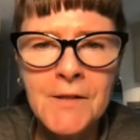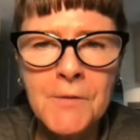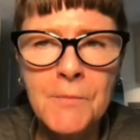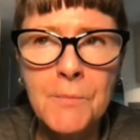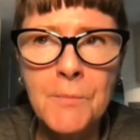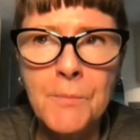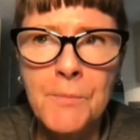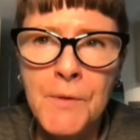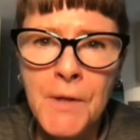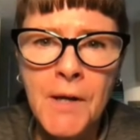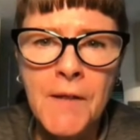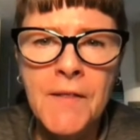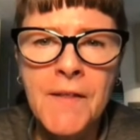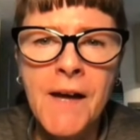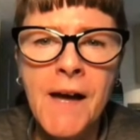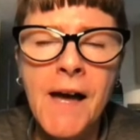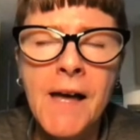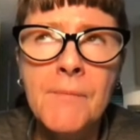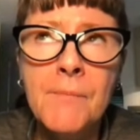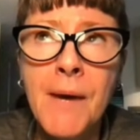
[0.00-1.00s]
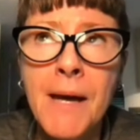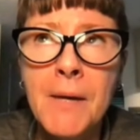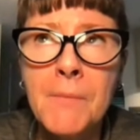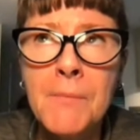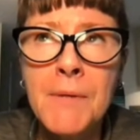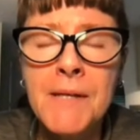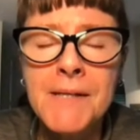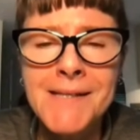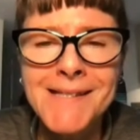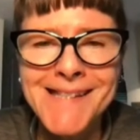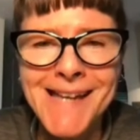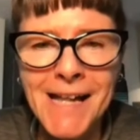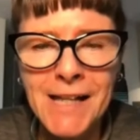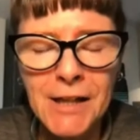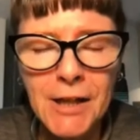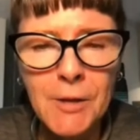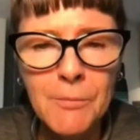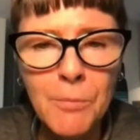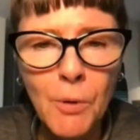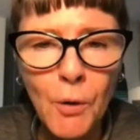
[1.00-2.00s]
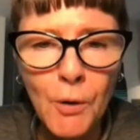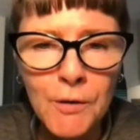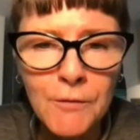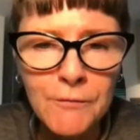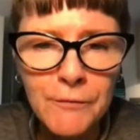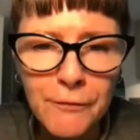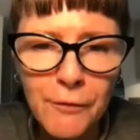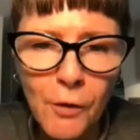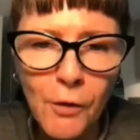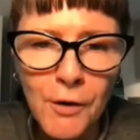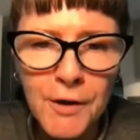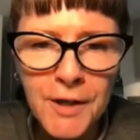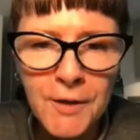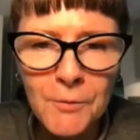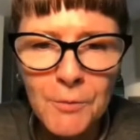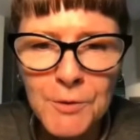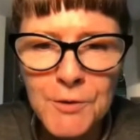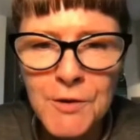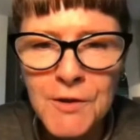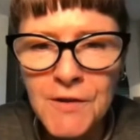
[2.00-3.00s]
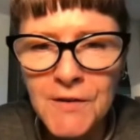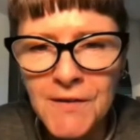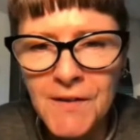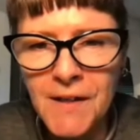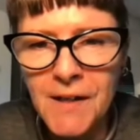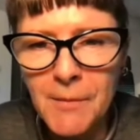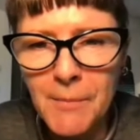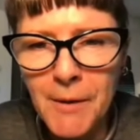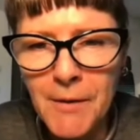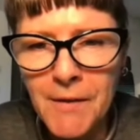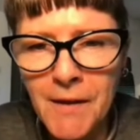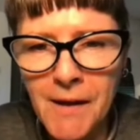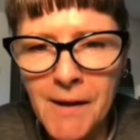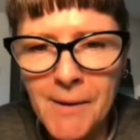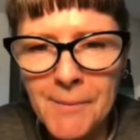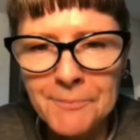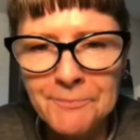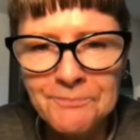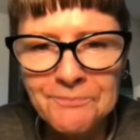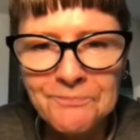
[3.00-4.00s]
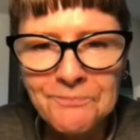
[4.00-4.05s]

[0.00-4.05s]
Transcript: that might be a selling point for it. What do you think about that?